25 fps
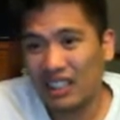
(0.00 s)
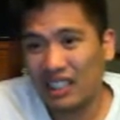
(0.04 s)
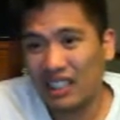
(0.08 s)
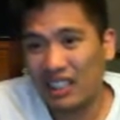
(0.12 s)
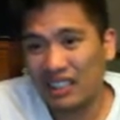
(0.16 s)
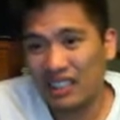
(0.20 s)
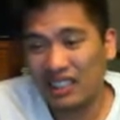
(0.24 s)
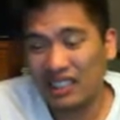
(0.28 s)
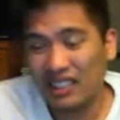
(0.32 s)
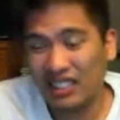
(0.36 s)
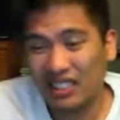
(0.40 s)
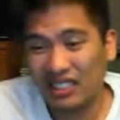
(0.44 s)

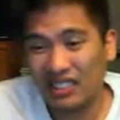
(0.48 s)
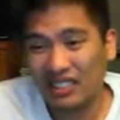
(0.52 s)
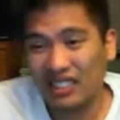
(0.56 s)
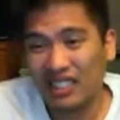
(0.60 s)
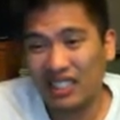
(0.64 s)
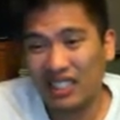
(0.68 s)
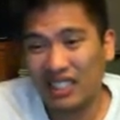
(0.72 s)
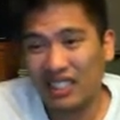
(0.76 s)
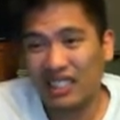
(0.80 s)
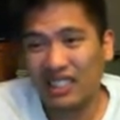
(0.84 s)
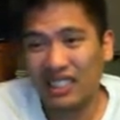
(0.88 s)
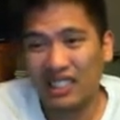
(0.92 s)
I still
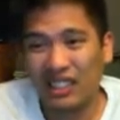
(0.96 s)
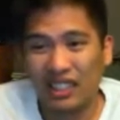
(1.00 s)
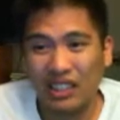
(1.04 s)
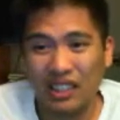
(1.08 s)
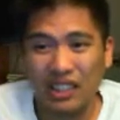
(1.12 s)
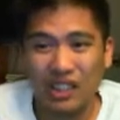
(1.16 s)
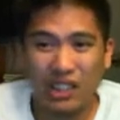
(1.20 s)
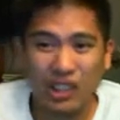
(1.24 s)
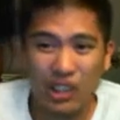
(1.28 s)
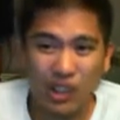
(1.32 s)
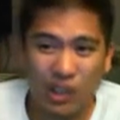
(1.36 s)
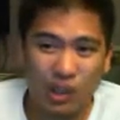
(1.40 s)
think he's a
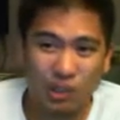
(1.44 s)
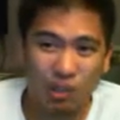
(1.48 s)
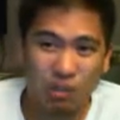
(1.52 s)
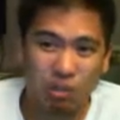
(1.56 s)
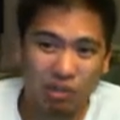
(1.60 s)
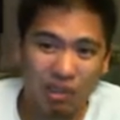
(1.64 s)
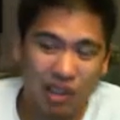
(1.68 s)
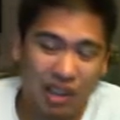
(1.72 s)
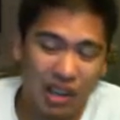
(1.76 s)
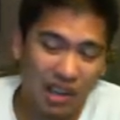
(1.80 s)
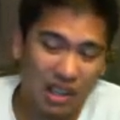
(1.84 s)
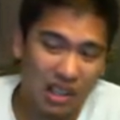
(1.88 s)

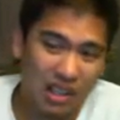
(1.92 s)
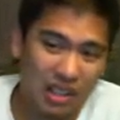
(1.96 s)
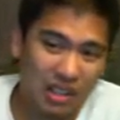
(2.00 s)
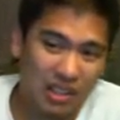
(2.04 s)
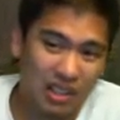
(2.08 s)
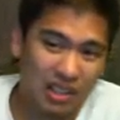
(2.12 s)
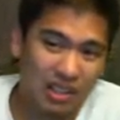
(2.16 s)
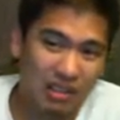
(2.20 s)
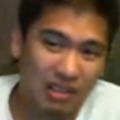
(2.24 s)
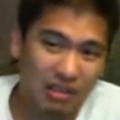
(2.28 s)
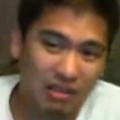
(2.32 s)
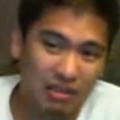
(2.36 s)
good
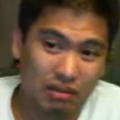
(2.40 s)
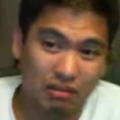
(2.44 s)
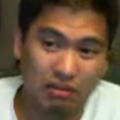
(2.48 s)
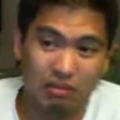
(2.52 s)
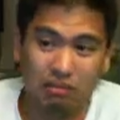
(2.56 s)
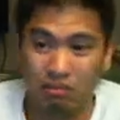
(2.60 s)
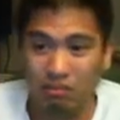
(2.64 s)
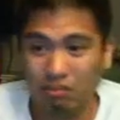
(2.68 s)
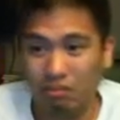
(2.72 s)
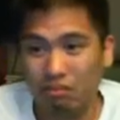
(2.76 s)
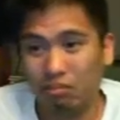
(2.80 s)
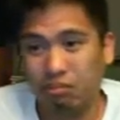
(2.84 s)

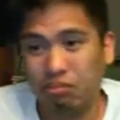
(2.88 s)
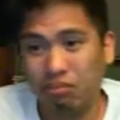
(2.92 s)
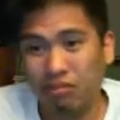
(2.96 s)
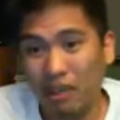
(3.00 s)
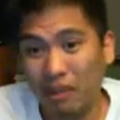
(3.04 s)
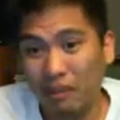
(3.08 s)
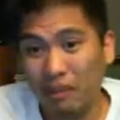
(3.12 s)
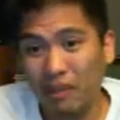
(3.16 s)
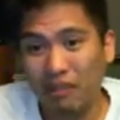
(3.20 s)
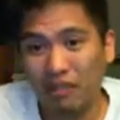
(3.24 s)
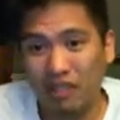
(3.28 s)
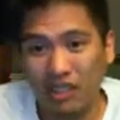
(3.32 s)

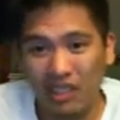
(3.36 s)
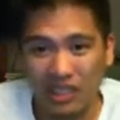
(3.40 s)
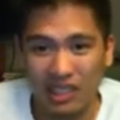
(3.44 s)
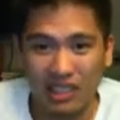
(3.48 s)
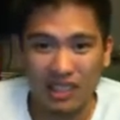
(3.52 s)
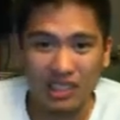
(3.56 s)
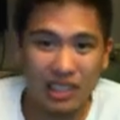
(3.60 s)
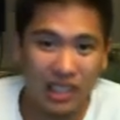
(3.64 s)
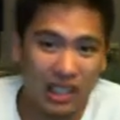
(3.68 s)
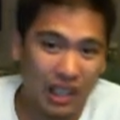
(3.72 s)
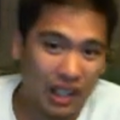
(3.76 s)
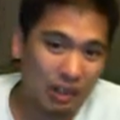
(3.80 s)
probably one
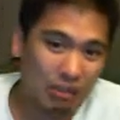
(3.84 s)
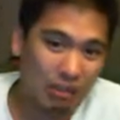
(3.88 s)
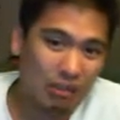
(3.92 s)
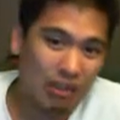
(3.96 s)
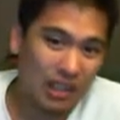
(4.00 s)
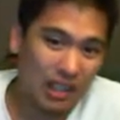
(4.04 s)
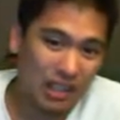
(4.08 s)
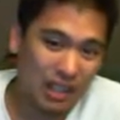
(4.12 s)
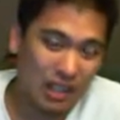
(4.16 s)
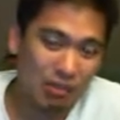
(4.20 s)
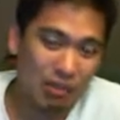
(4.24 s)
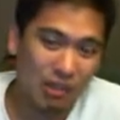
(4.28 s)
of the
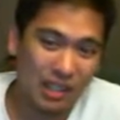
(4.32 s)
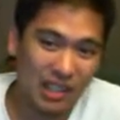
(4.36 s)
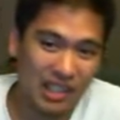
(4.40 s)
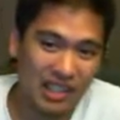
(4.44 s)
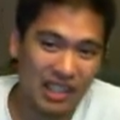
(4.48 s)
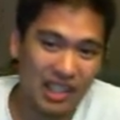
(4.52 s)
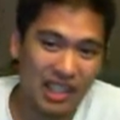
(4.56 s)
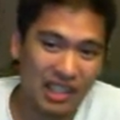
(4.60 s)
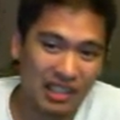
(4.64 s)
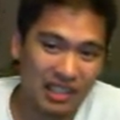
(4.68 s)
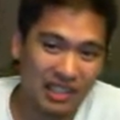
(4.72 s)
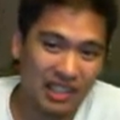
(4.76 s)
top
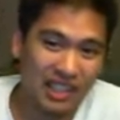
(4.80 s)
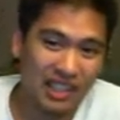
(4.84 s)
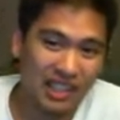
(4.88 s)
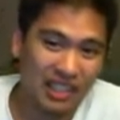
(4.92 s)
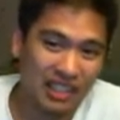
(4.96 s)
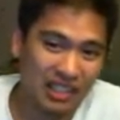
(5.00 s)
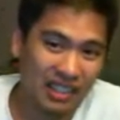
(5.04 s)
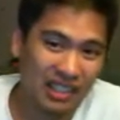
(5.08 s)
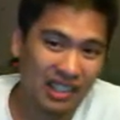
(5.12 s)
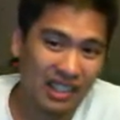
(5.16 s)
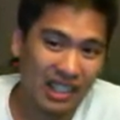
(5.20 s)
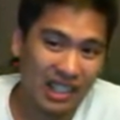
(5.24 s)
prospects out
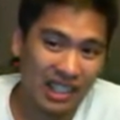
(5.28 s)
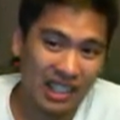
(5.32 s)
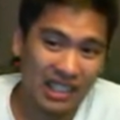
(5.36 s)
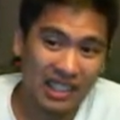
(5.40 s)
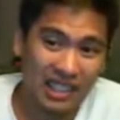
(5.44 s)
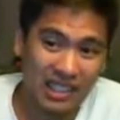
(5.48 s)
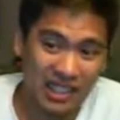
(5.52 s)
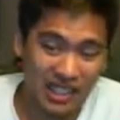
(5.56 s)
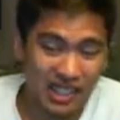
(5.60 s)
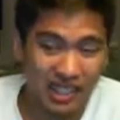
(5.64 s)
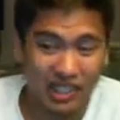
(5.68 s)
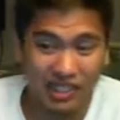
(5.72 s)
there.
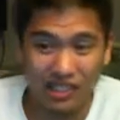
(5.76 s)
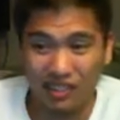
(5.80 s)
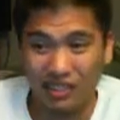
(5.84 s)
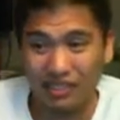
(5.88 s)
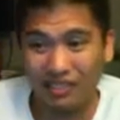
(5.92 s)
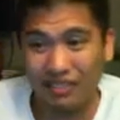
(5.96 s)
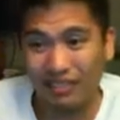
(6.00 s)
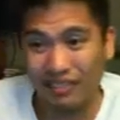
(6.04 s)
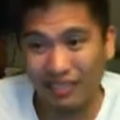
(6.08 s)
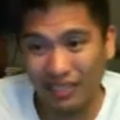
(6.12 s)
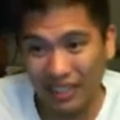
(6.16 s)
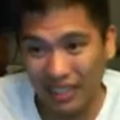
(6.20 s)

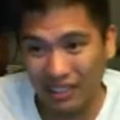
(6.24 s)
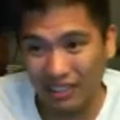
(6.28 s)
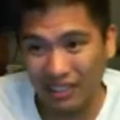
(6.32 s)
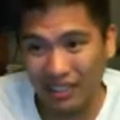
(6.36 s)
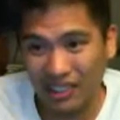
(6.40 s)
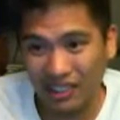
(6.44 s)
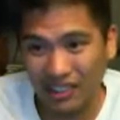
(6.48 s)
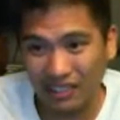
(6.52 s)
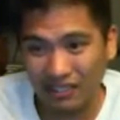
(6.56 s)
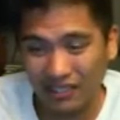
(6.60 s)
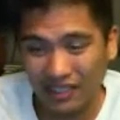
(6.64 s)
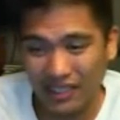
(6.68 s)
Still a
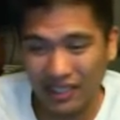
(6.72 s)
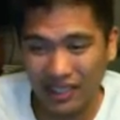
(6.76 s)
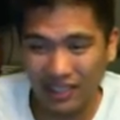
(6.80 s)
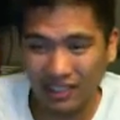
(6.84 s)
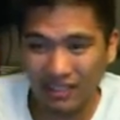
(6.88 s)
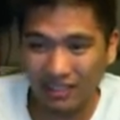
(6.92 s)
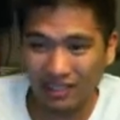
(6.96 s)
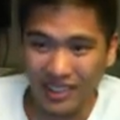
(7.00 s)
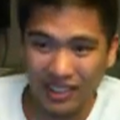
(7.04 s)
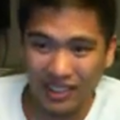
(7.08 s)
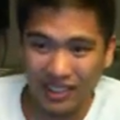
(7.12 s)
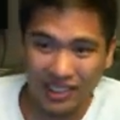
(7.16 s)
very good
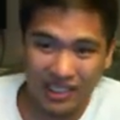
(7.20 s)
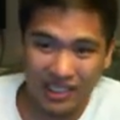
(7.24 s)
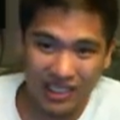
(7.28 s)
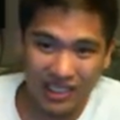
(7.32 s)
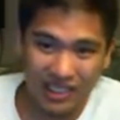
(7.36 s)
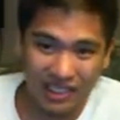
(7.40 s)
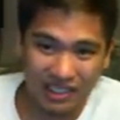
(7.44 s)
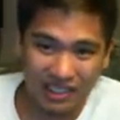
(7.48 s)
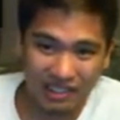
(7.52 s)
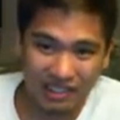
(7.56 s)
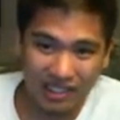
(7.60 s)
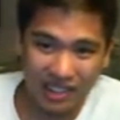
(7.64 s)
fighter, very
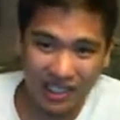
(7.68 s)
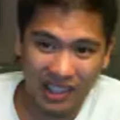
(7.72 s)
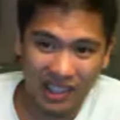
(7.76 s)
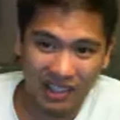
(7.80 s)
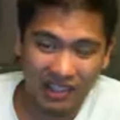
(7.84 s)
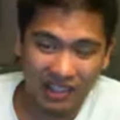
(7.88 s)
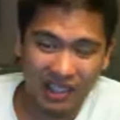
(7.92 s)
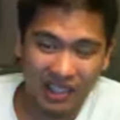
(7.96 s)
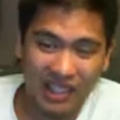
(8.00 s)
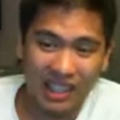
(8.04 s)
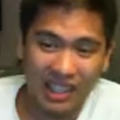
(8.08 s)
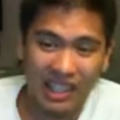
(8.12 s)
good on the
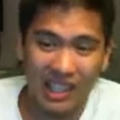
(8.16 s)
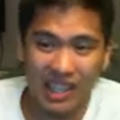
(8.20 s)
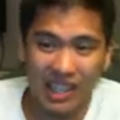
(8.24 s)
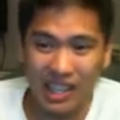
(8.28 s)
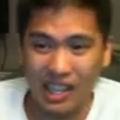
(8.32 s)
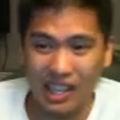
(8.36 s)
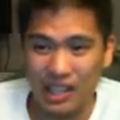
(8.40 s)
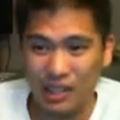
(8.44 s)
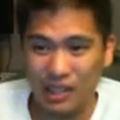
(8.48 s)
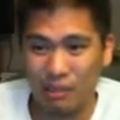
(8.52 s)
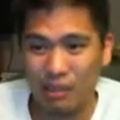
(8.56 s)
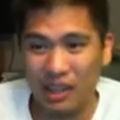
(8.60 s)
ground,
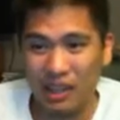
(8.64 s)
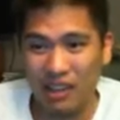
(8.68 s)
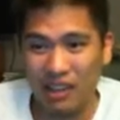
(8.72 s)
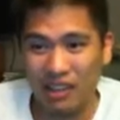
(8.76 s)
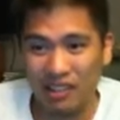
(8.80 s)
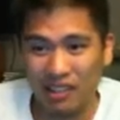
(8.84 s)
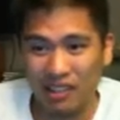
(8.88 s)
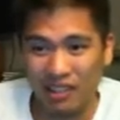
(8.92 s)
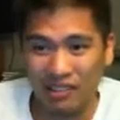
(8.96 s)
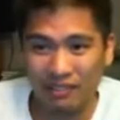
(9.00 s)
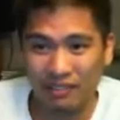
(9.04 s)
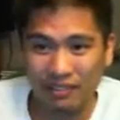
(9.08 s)
has
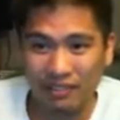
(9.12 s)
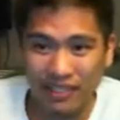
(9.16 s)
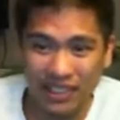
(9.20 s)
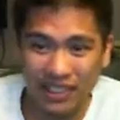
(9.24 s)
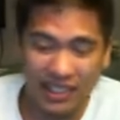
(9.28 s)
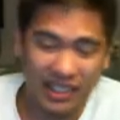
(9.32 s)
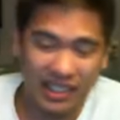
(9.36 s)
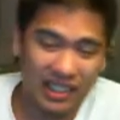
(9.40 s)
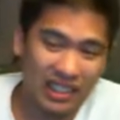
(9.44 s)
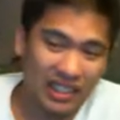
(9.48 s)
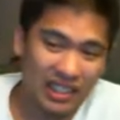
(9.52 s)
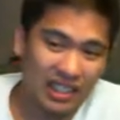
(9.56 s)
power on the
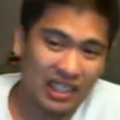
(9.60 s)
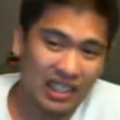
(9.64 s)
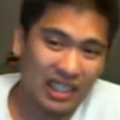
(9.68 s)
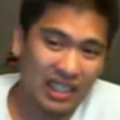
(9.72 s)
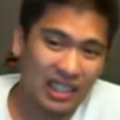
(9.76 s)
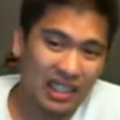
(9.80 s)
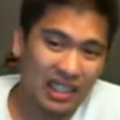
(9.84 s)
feet.